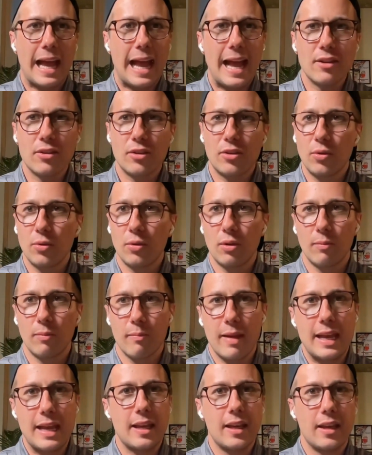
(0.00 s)
as
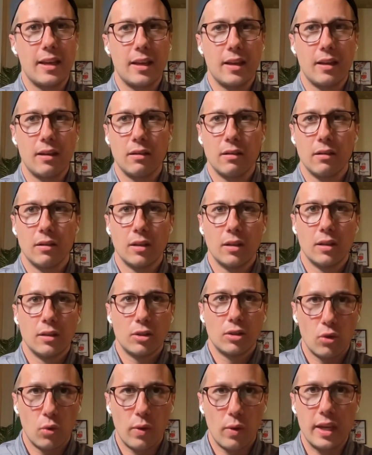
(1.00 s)
you're making
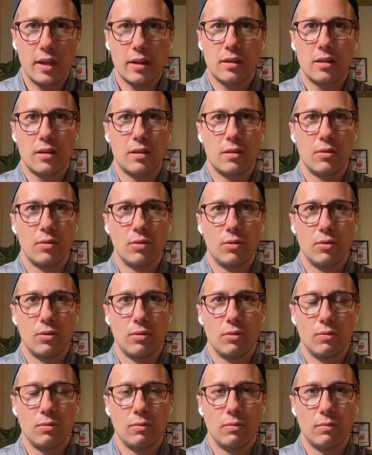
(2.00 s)
tweaks
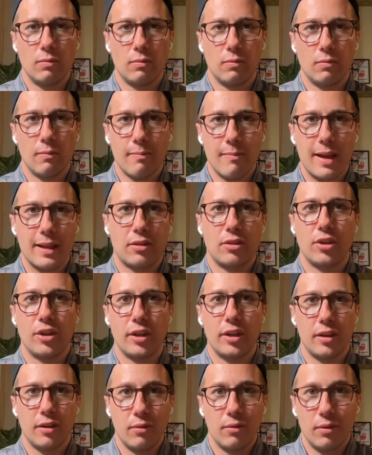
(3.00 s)
to
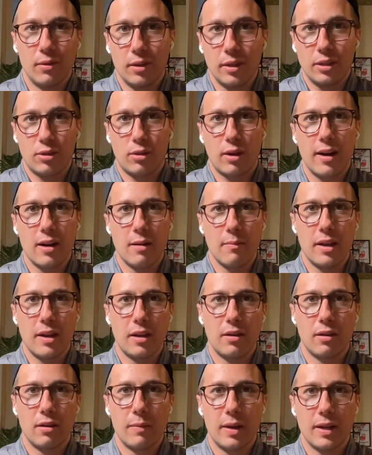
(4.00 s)
messaging and really trying to
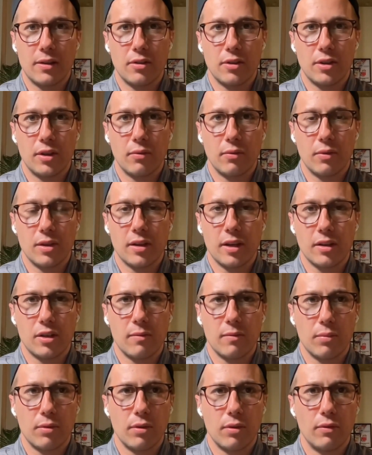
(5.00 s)
make your messaging
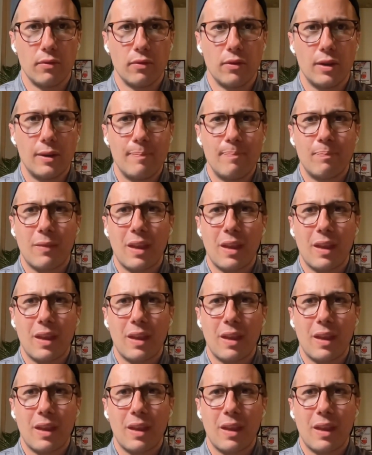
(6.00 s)
recession proof,